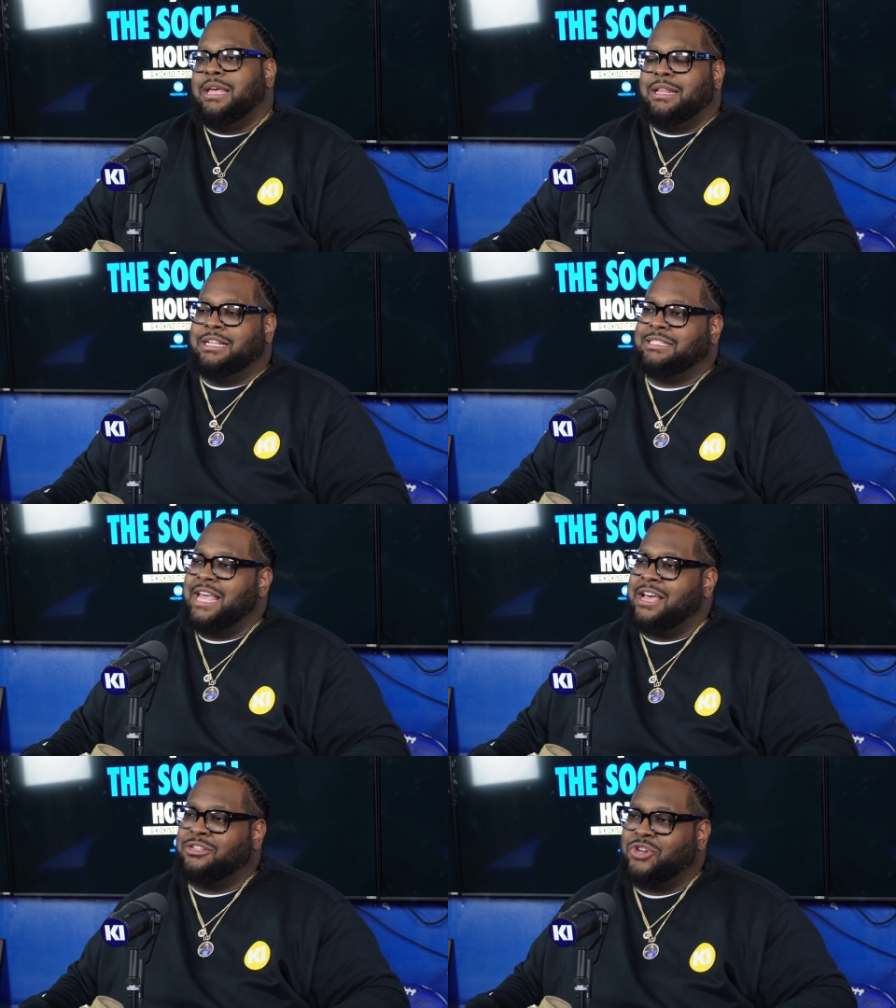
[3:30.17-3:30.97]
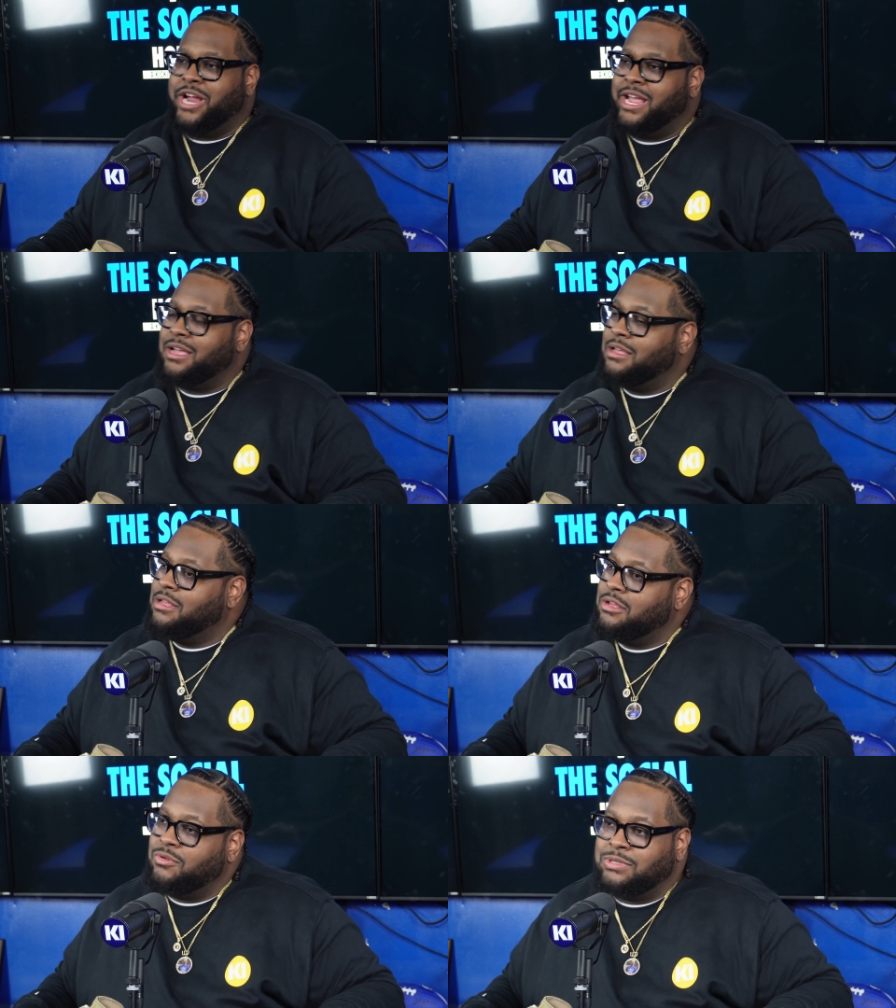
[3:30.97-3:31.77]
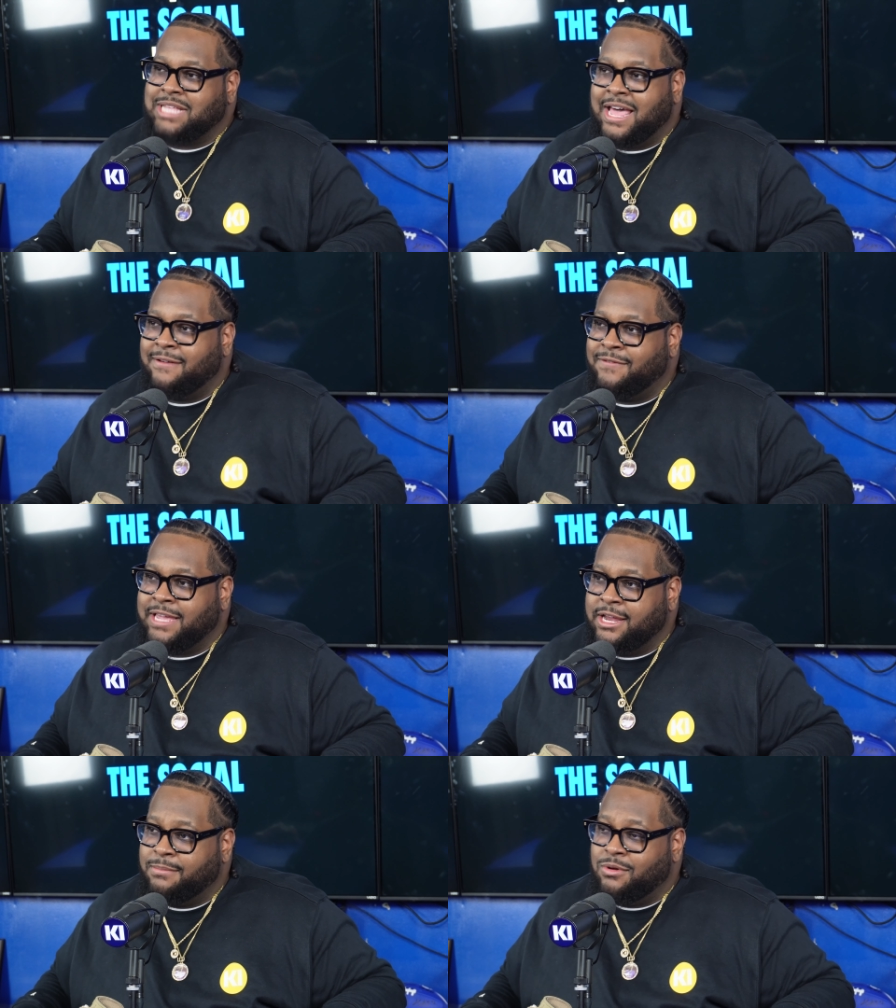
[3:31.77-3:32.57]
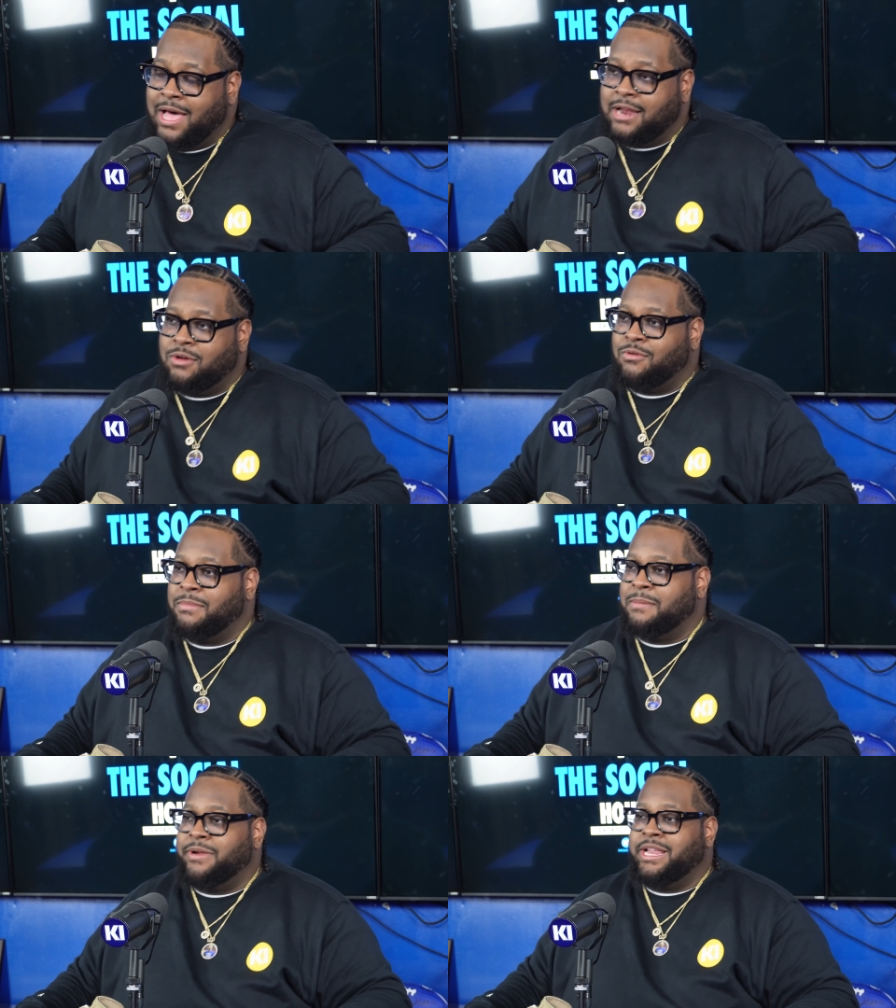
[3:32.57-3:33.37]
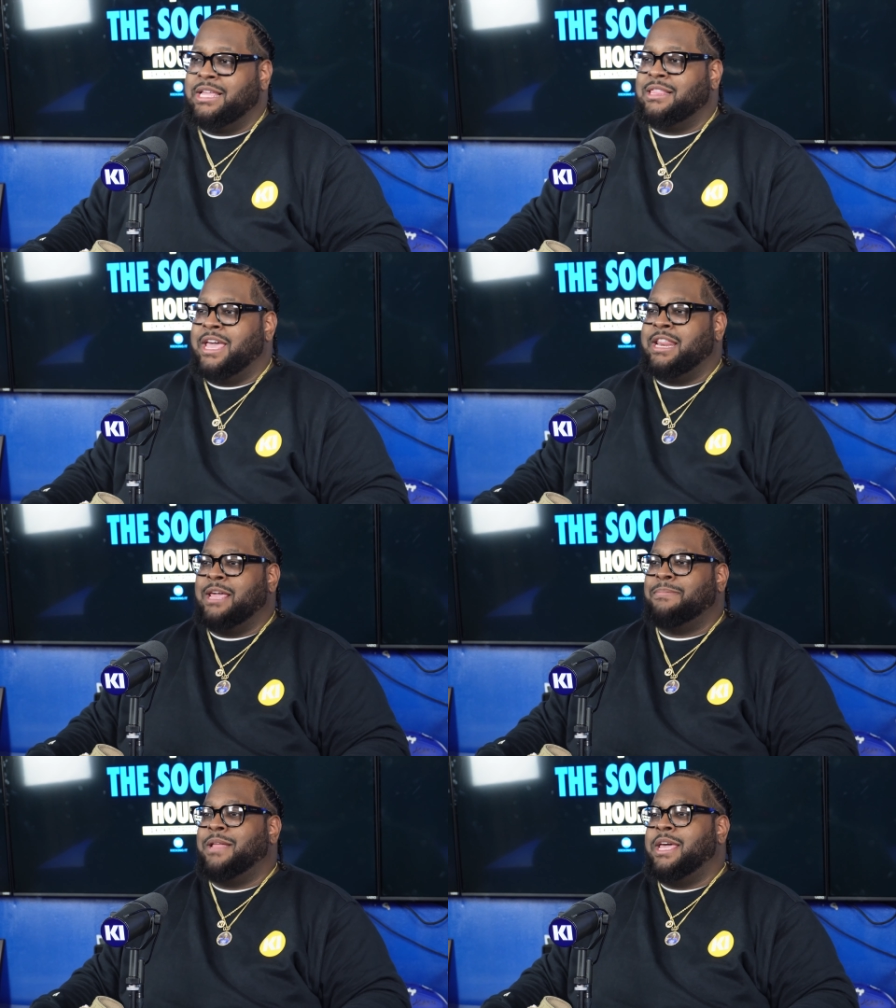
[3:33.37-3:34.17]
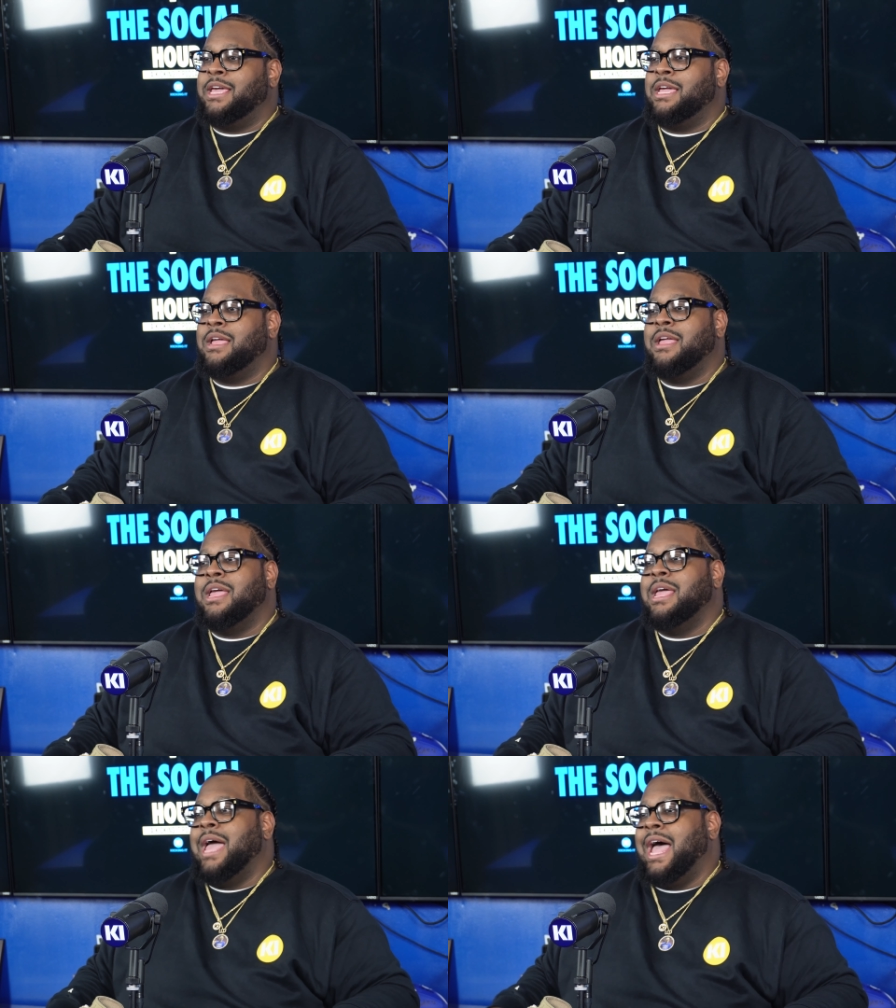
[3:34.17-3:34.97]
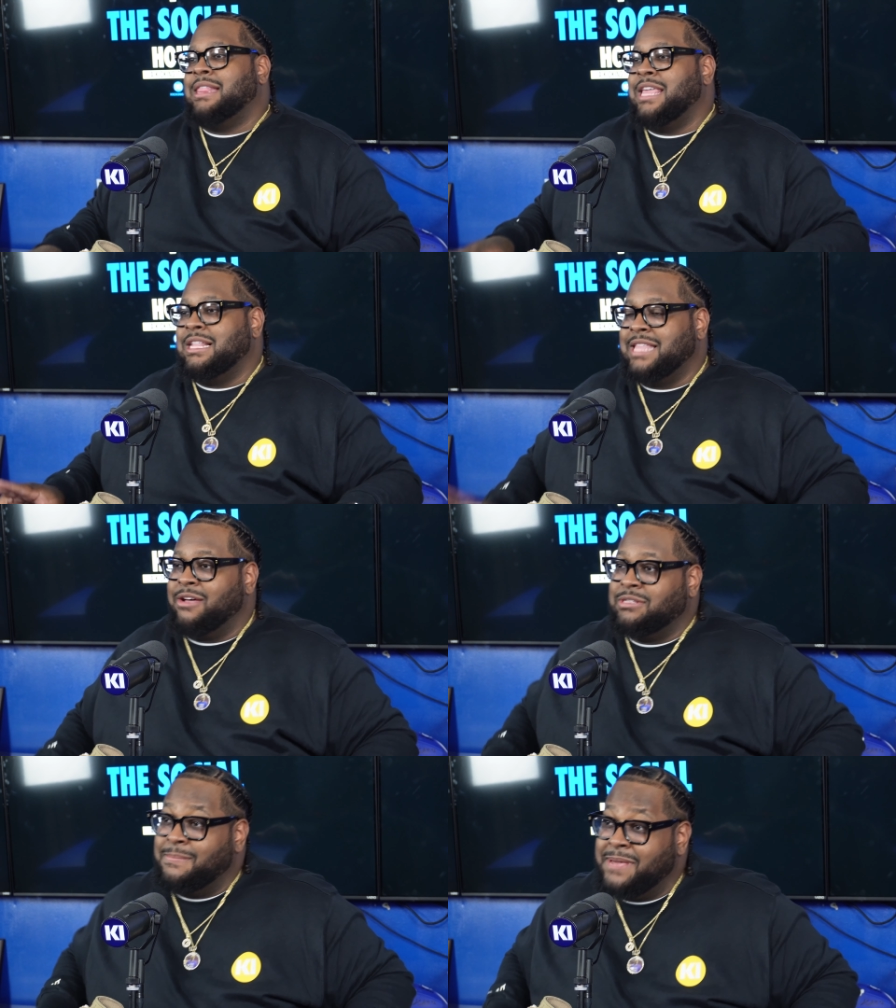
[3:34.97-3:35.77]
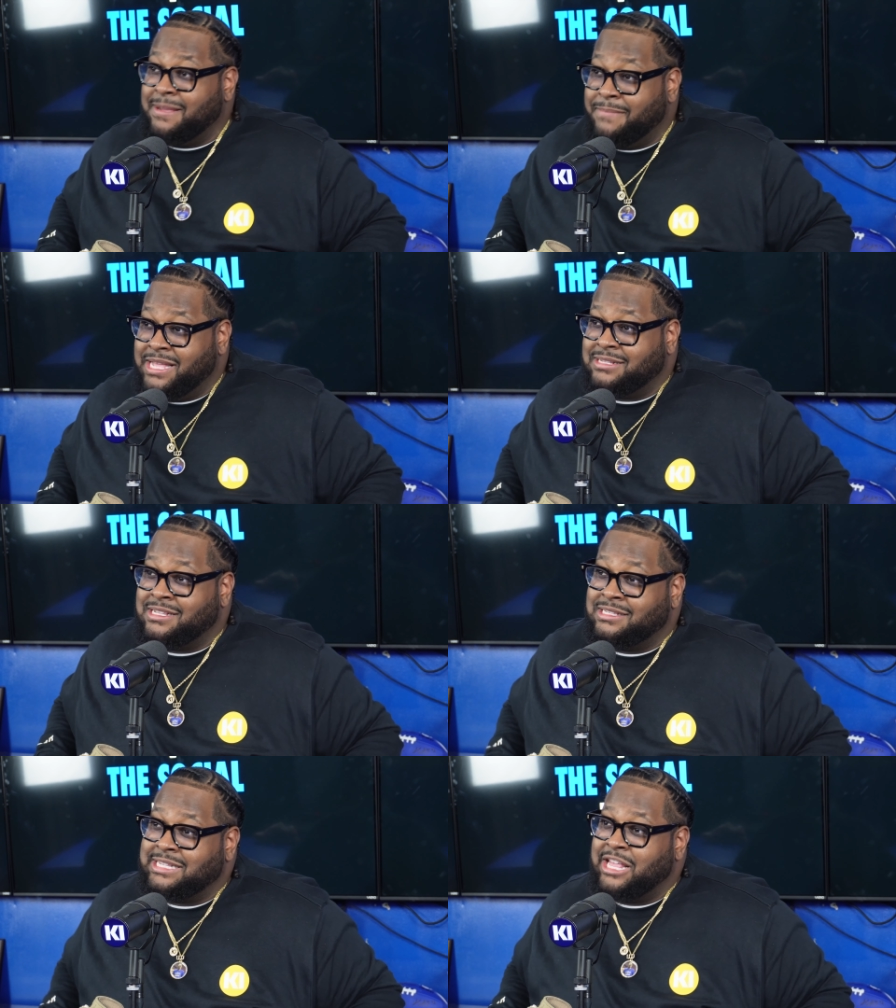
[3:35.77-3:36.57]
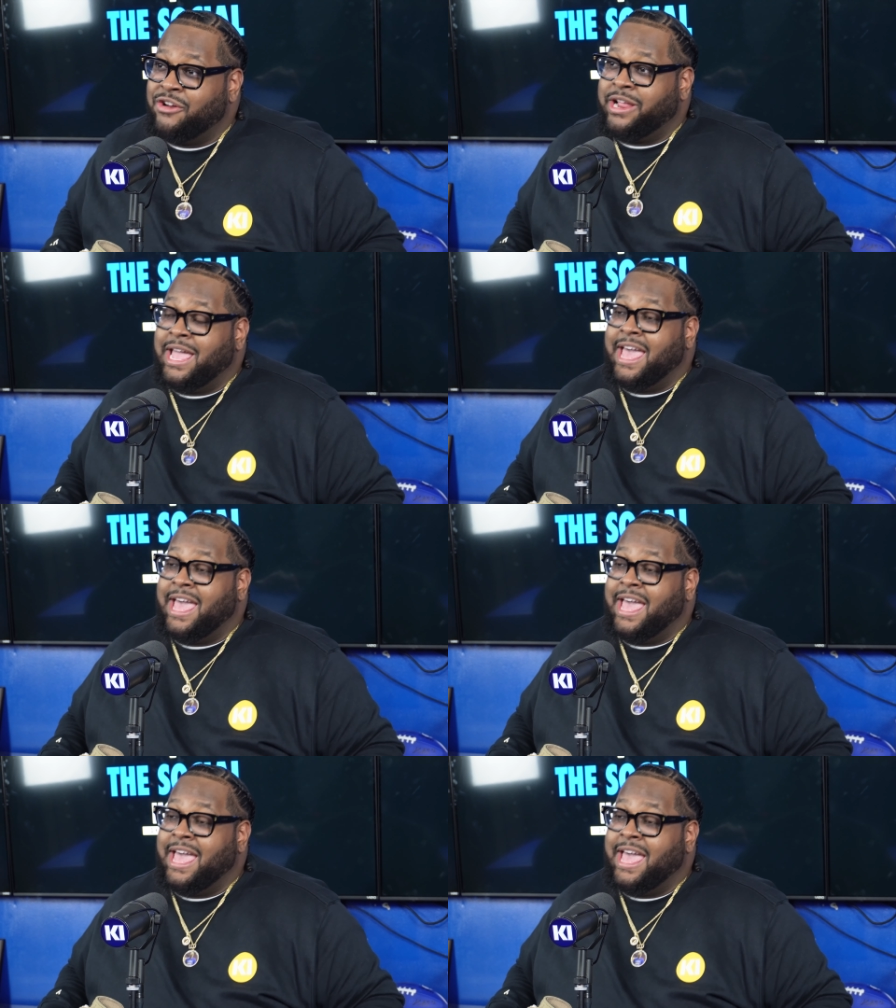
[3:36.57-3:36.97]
The soundtrack was kind of forgettable. I don't remember anything they played. I think that was a big miss considering